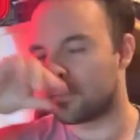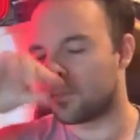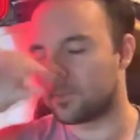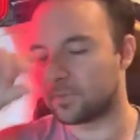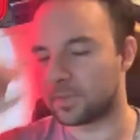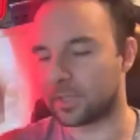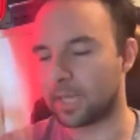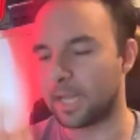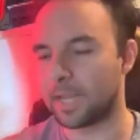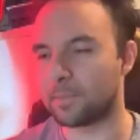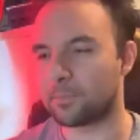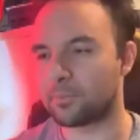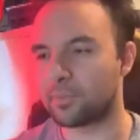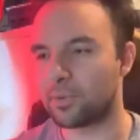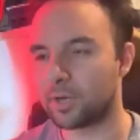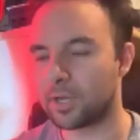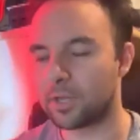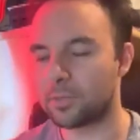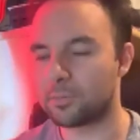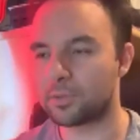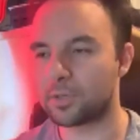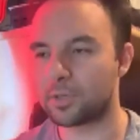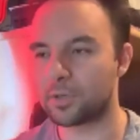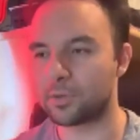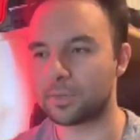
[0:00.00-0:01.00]
like,
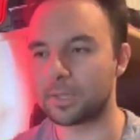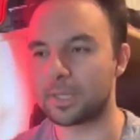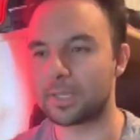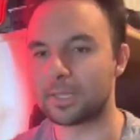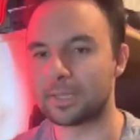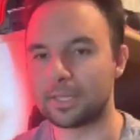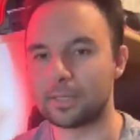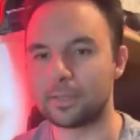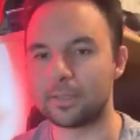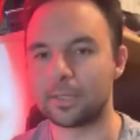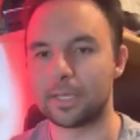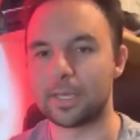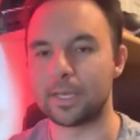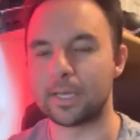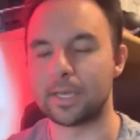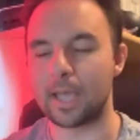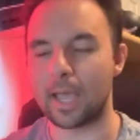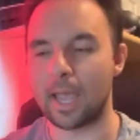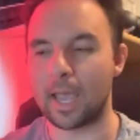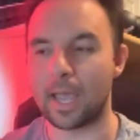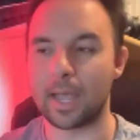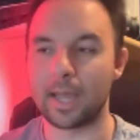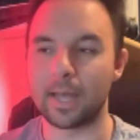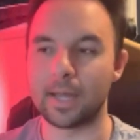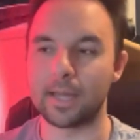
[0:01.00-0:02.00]
putting Purely
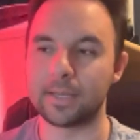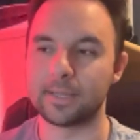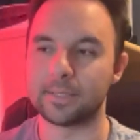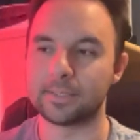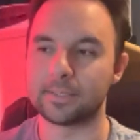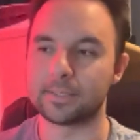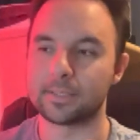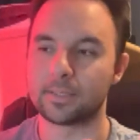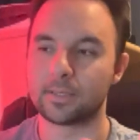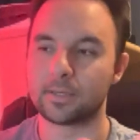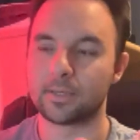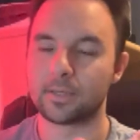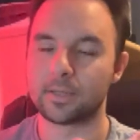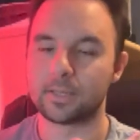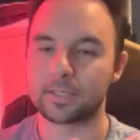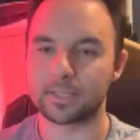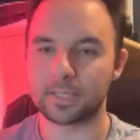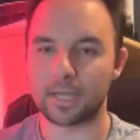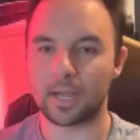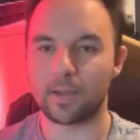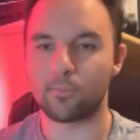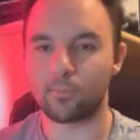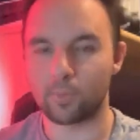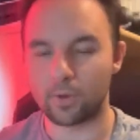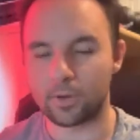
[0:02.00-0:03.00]
Lily and
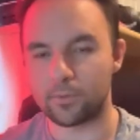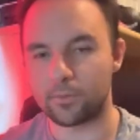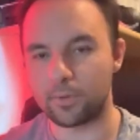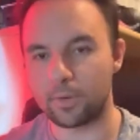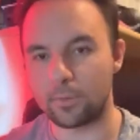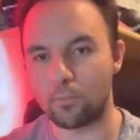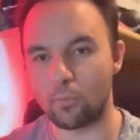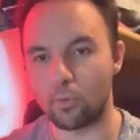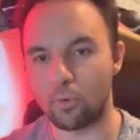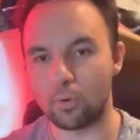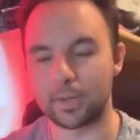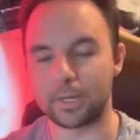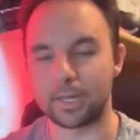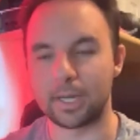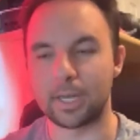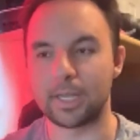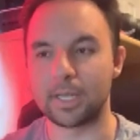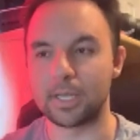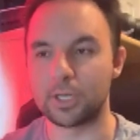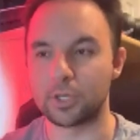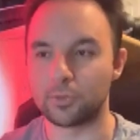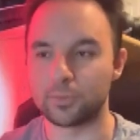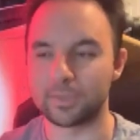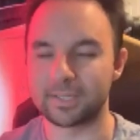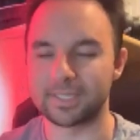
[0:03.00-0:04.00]
Time Rendering
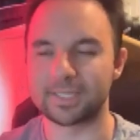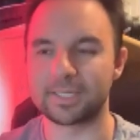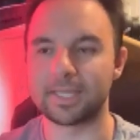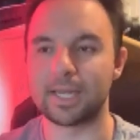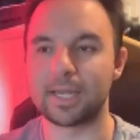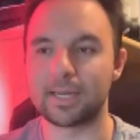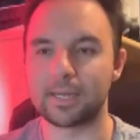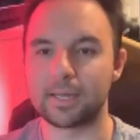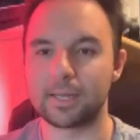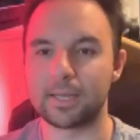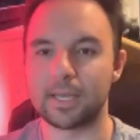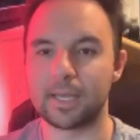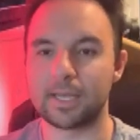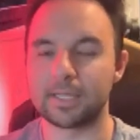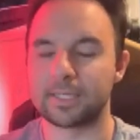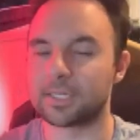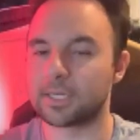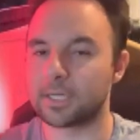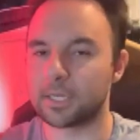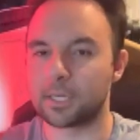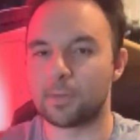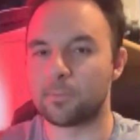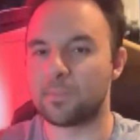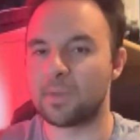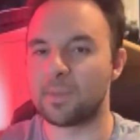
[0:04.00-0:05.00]
Morganite into a set
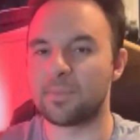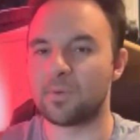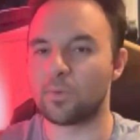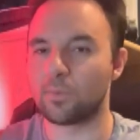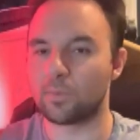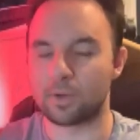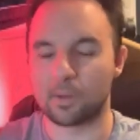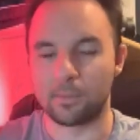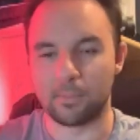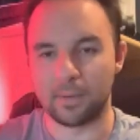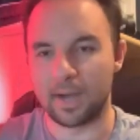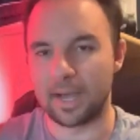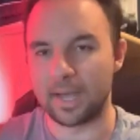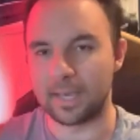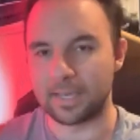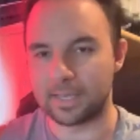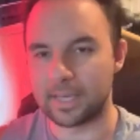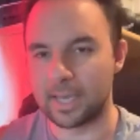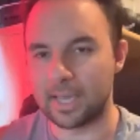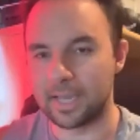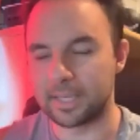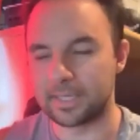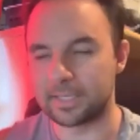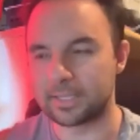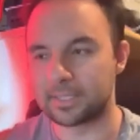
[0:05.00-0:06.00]
isn't going to make me want to buy a
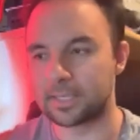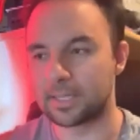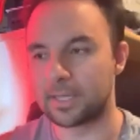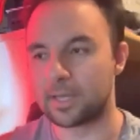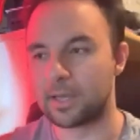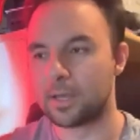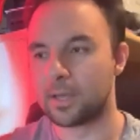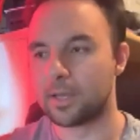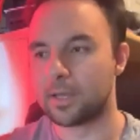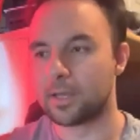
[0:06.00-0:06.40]
case.